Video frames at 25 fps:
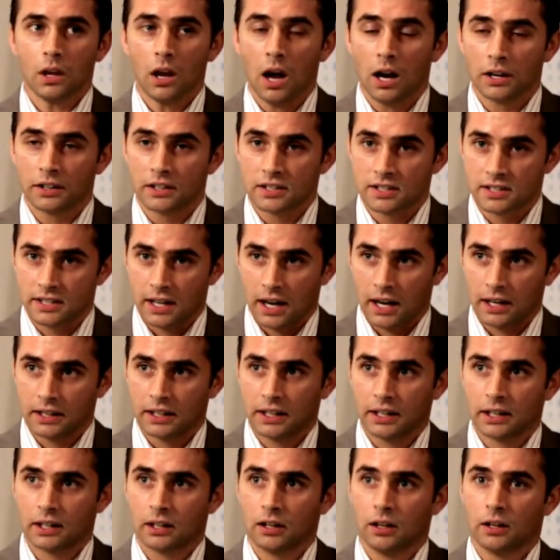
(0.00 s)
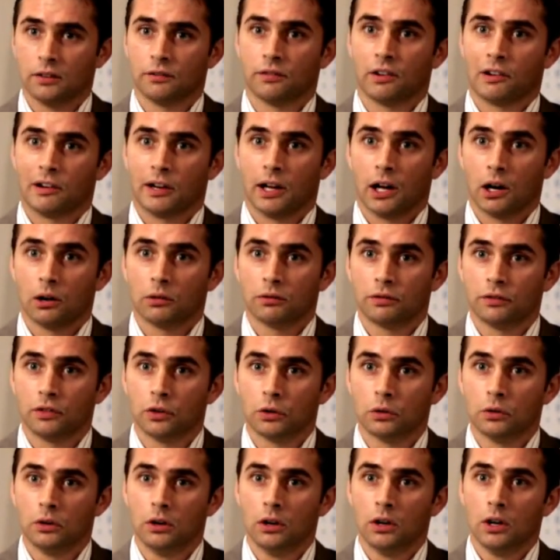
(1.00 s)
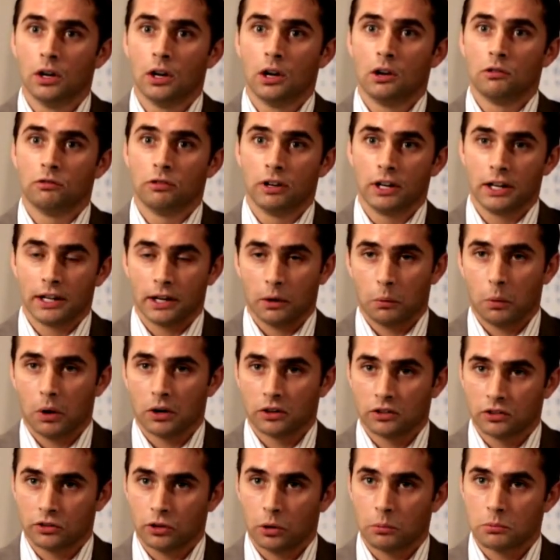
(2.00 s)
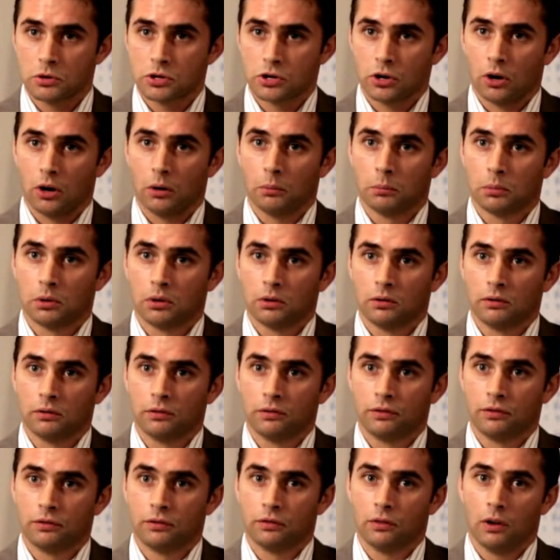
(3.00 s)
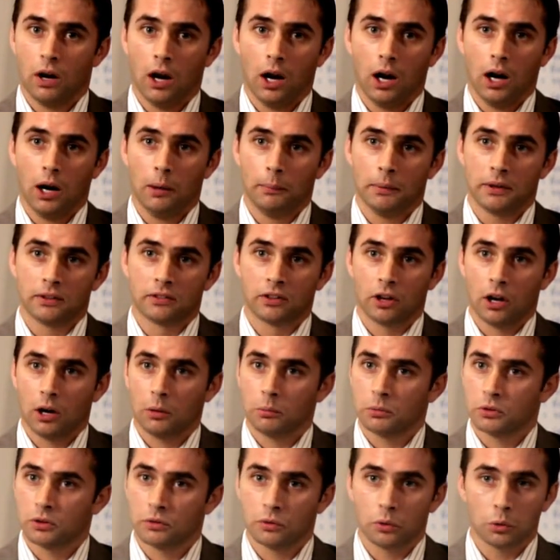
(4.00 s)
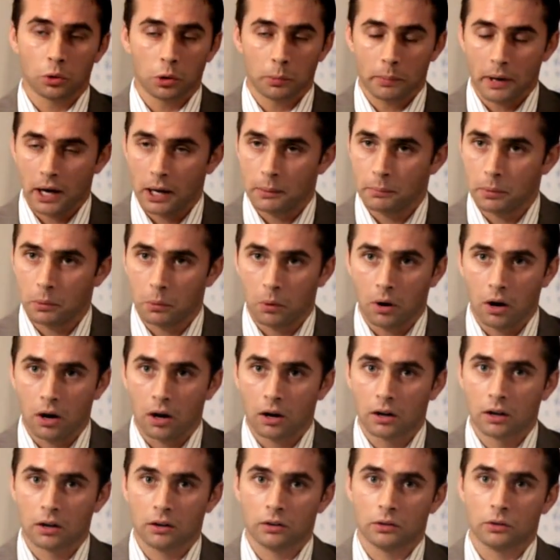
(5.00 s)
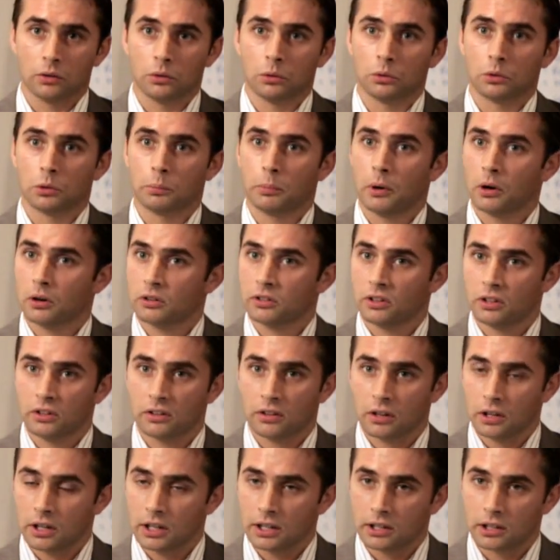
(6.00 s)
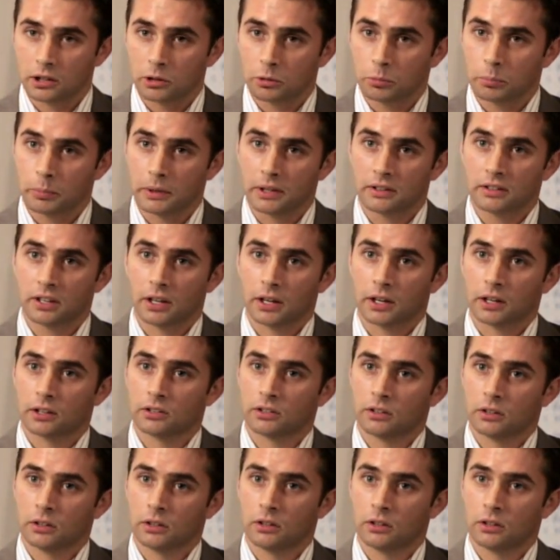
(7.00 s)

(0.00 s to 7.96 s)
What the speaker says: understanding and very helpful, really a one-stop shop in terms of all the paperwork and all the boxes that needed to be ticked.